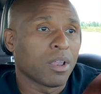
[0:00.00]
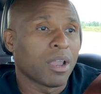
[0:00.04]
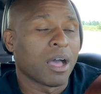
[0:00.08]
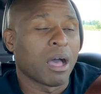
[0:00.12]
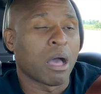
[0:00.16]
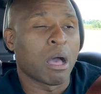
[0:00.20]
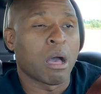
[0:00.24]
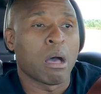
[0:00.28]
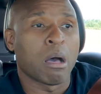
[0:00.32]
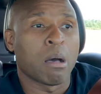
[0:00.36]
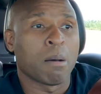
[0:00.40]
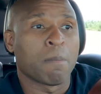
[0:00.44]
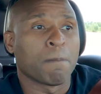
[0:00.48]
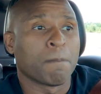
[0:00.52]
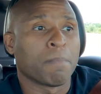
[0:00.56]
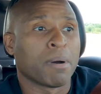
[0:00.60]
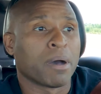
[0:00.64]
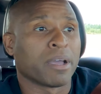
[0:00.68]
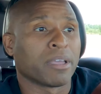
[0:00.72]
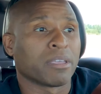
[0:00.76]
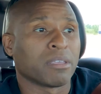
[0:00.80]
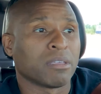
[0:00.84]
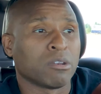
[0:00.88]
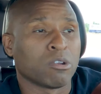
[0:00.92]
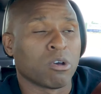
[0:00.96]
Um,
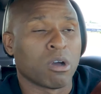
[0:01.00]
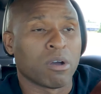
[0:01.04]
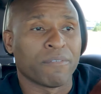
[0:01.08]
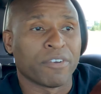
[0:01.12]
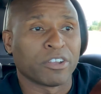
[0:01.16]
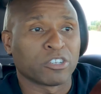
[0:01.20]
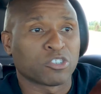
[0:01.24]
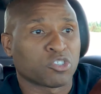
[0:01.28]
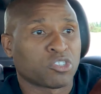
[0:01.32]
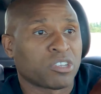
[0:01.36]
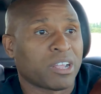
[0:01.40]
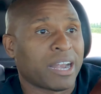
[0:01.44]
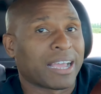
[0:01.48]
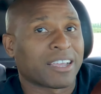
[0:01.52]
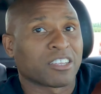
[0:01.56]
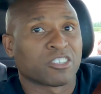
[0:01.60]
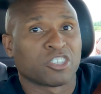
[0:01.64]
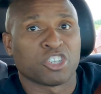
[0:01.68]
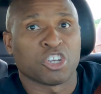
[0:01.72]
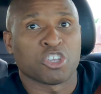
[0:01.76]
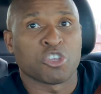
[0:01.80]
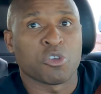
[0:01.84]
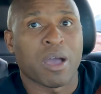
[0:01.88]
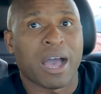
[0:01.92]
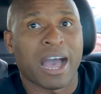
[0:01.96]
but you know, if interested, I can
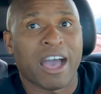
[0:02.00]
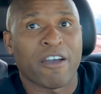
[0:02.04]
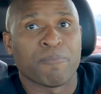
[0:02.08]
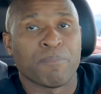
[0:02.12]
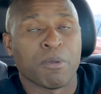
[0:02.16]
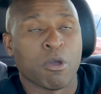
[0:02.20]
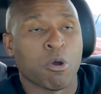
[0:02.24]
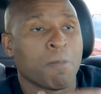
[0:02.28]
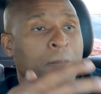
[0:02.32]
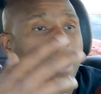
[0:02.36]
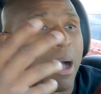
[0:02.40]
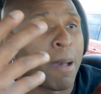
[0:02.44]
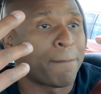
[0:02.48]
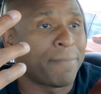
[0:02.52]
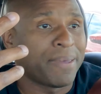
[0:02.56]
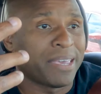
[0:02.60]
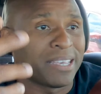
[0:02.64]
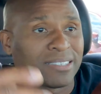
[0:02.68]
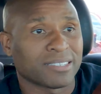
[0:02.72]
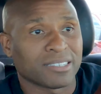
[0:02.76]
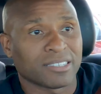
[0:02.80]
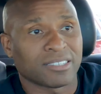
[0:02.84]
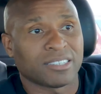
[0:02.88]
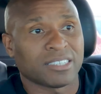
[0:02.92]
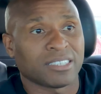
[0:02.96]
tell you how I built my
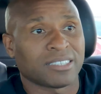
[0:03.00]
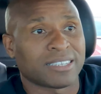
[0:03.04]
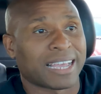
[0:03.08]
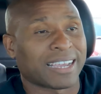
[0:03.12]
businesses.